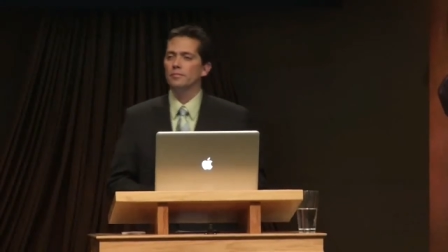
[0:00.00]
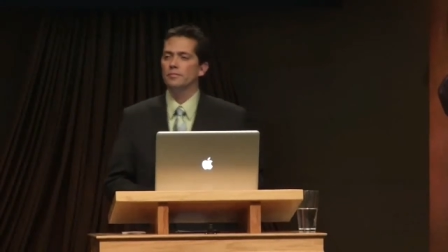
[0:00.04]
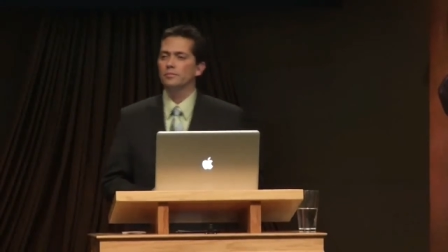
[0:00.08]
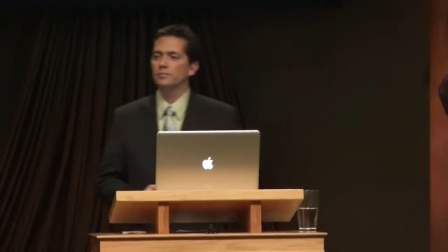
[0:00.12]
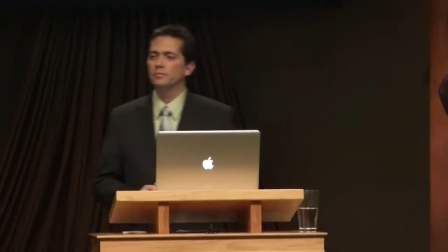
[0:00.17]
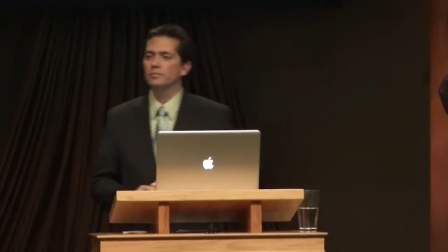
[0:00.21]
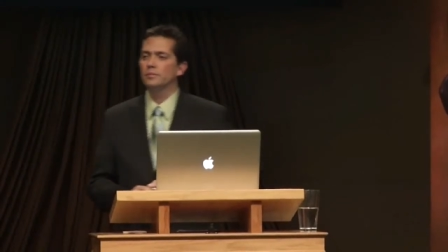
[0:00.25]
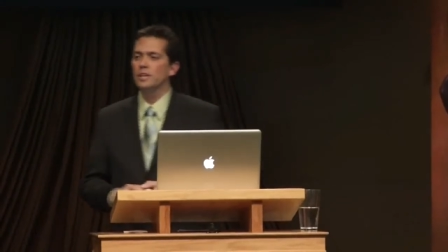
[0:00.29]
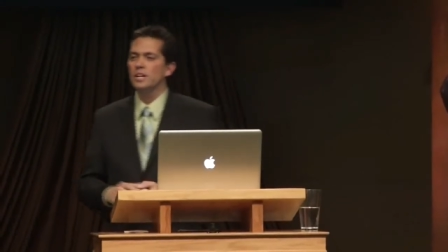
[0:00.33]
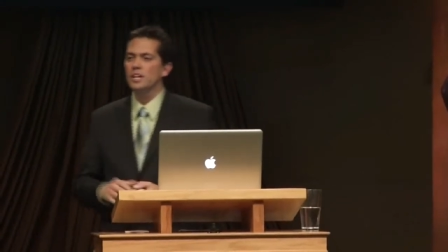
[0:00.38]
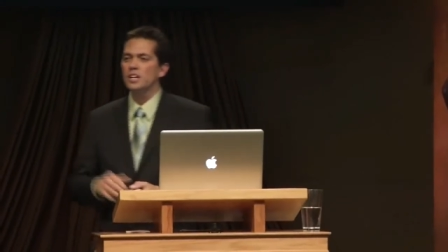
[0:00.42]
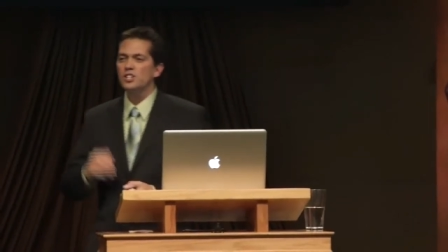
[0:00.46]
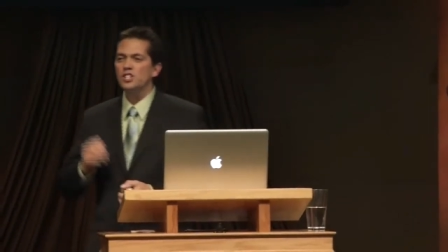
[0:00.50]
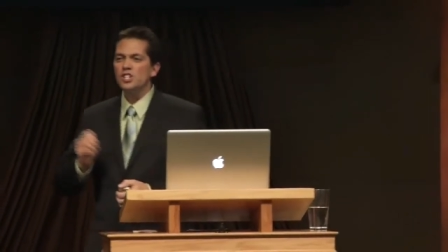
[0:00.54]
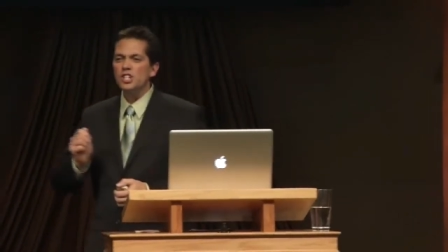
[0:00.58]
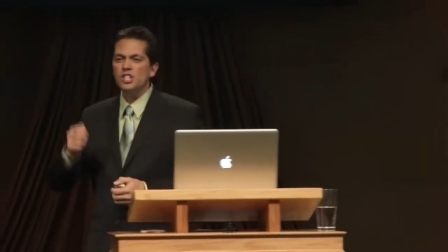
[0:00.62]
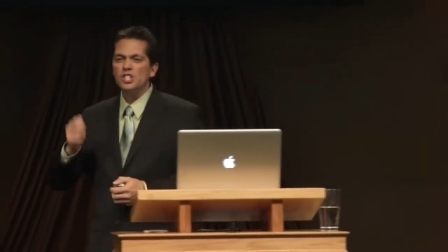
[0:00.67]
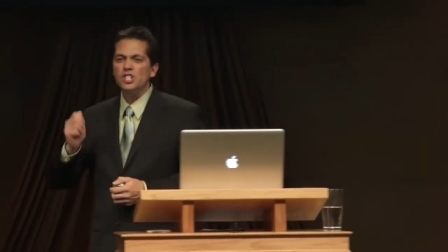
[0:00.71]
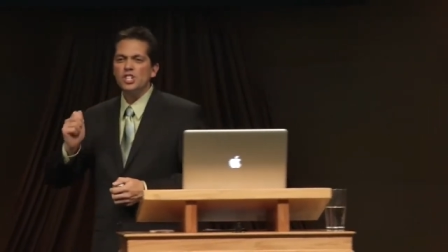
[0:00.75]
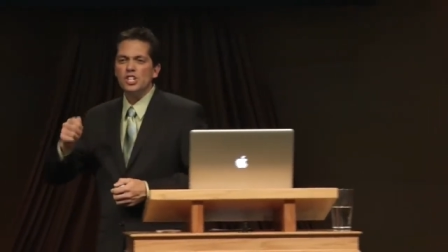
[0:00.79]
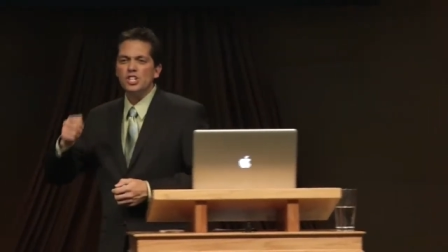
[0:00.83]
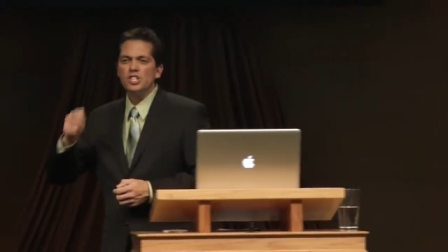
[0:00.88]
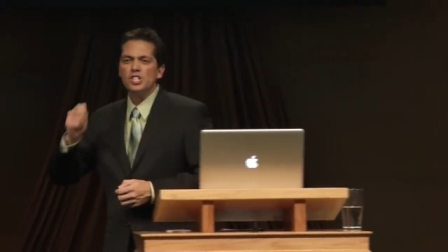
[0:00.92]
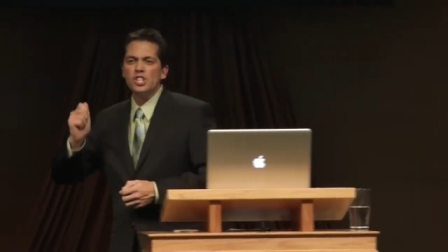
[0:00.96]
you know,
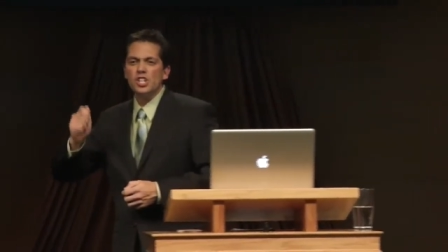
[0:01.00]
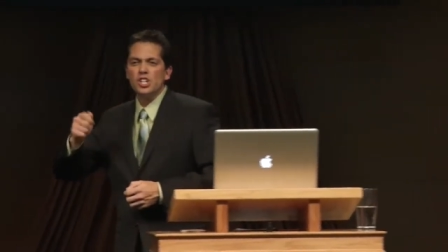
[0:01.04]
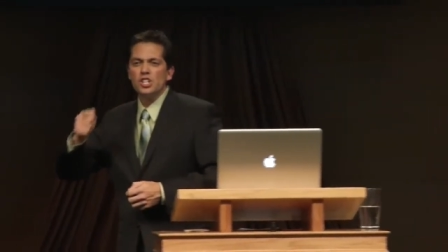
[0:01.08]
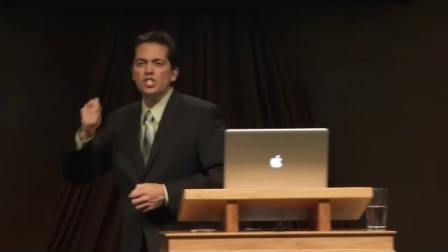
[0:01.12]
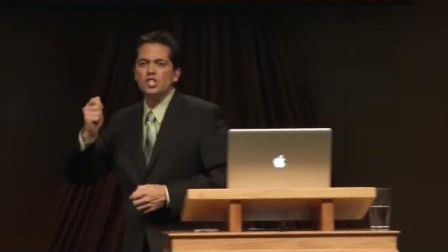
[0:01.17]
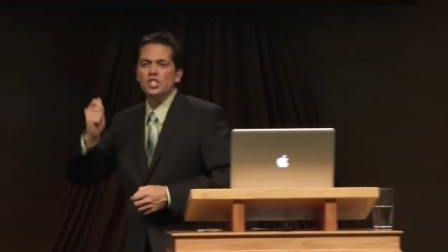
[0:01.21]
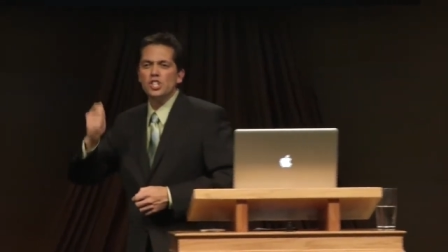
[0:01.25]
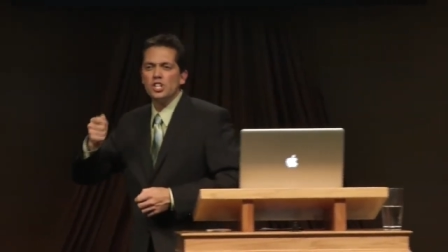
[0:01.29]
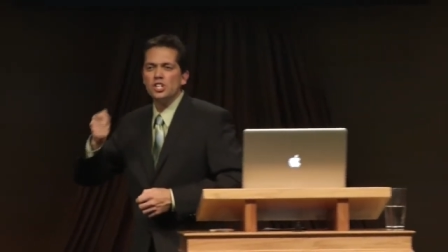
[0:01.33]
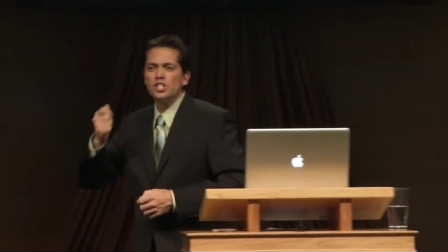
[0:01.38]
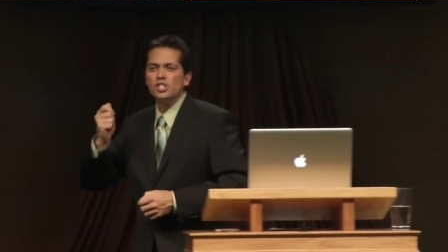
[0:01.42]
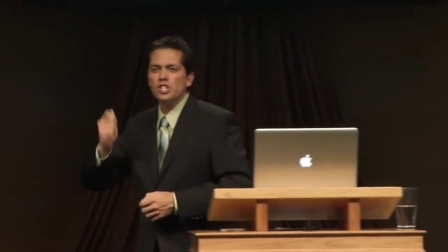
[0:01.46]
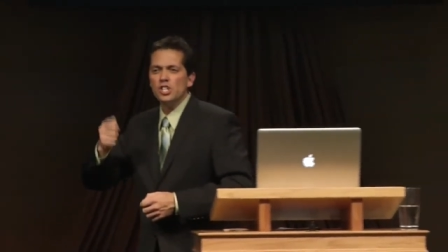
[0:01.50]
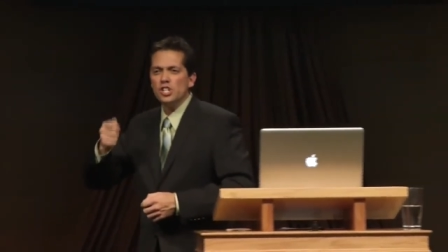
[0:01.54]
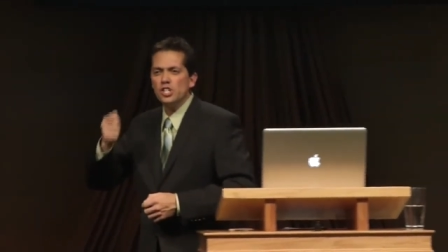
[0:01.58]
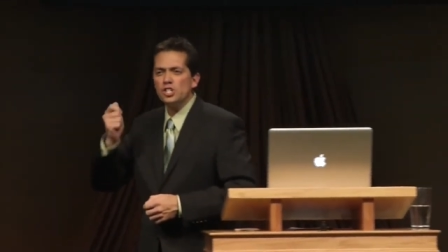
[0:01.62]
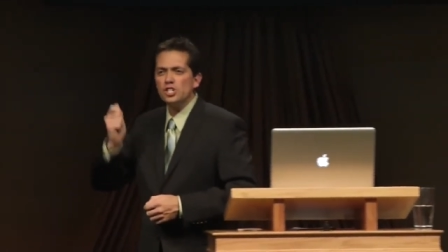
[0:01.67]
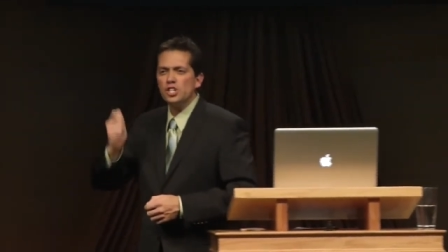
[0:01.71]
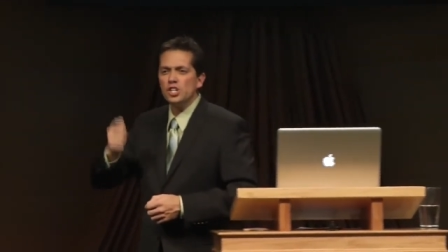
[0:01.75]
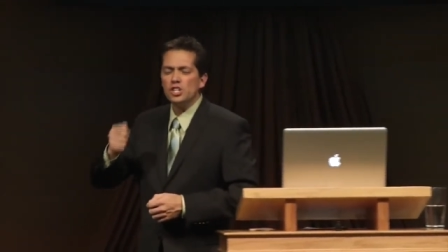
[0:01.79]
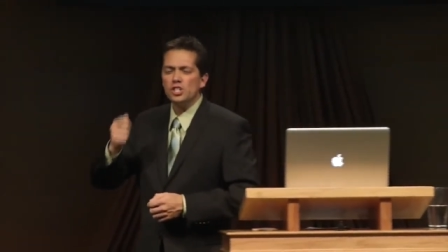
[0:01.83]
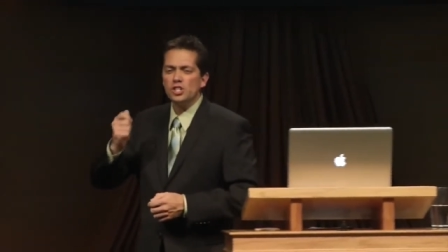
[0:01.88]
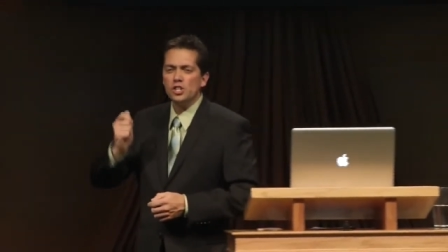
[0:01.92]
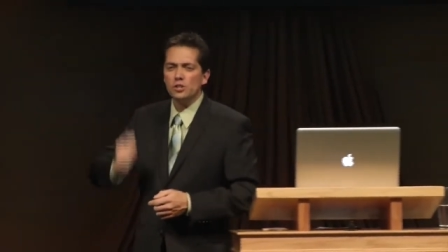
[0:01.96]
if, if
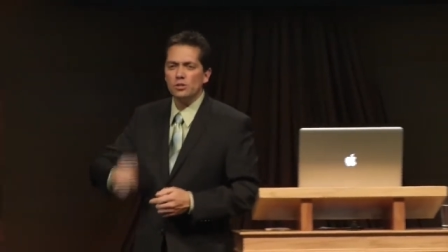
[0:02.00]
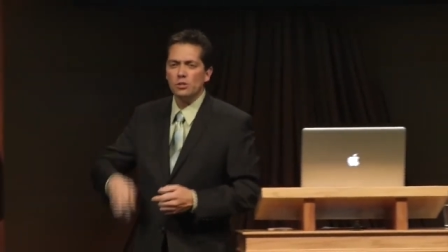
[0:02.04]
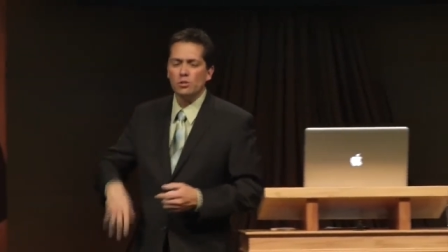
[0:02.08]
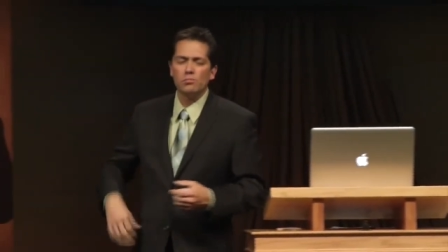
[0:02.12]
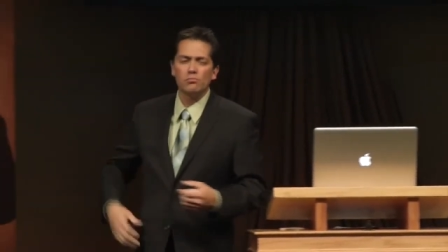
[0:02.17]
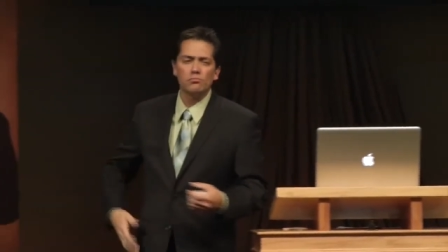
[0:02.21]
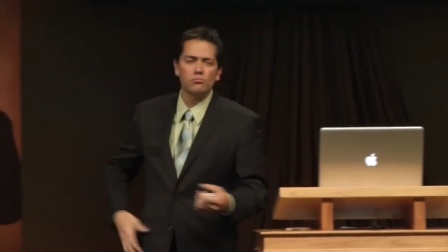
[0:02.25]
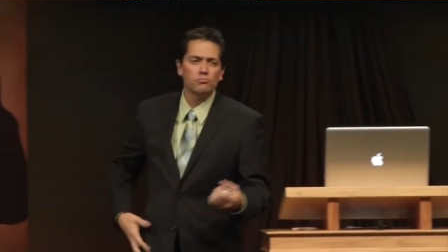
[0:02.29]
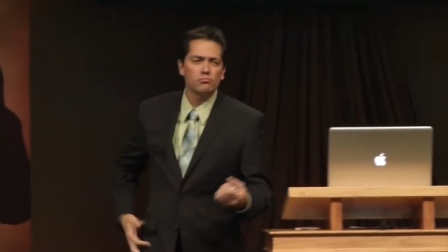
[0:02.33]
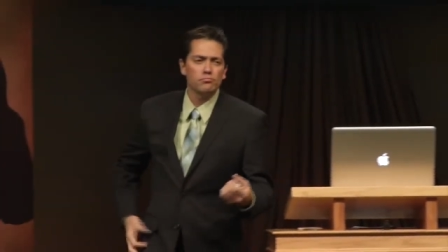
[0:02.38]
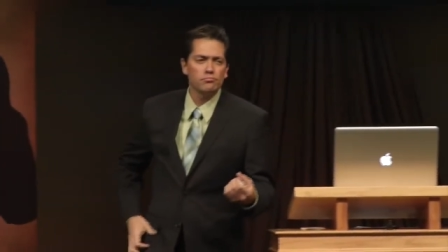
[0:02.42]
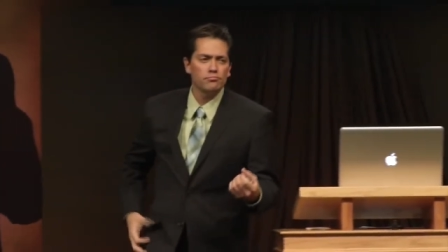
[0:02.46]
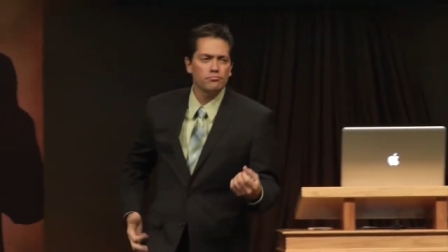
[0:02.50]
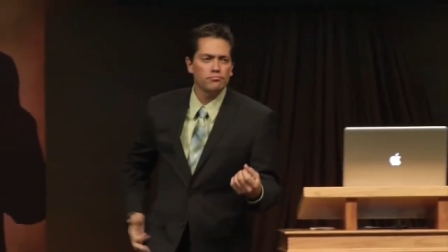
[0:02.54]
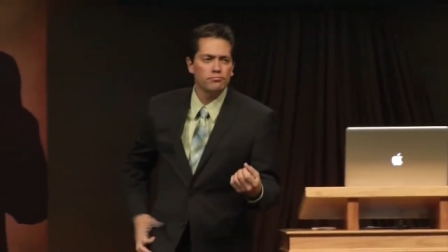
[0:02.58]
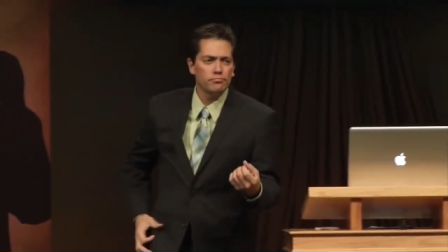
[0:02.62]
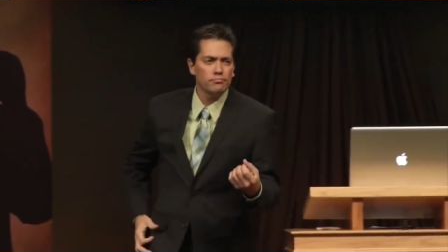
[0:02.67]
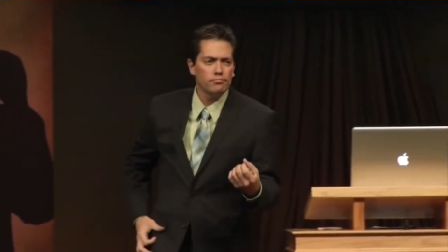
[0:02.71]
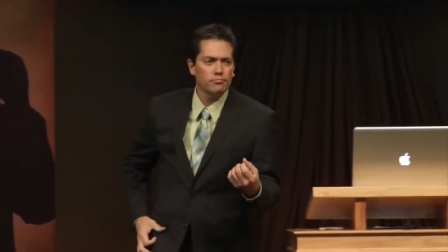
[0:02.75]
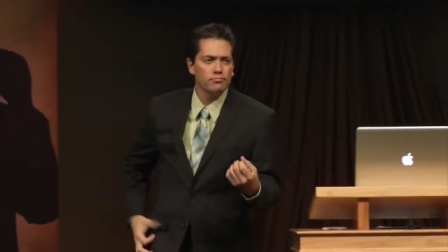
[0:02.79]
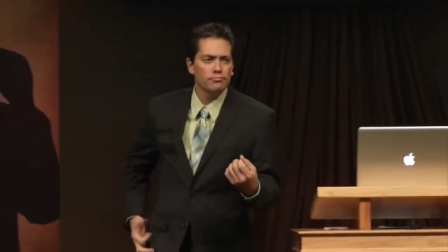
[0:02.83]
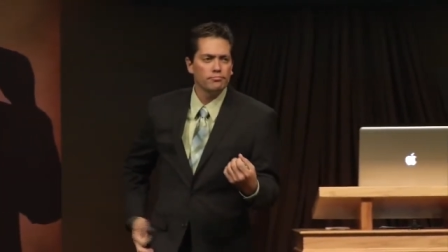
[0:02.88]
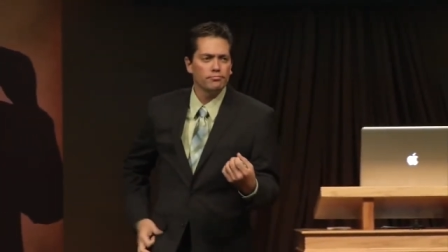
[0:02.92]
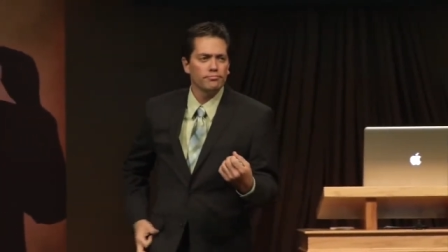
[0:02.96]
you could keep on
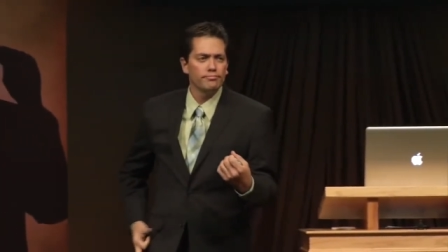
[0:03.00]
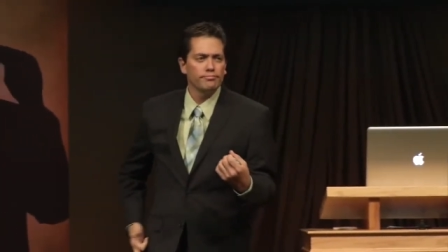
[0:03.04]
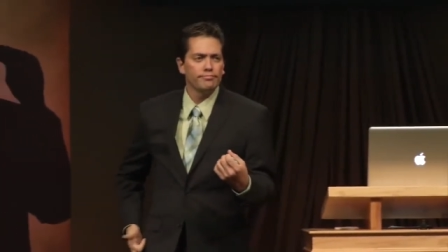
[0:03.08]
because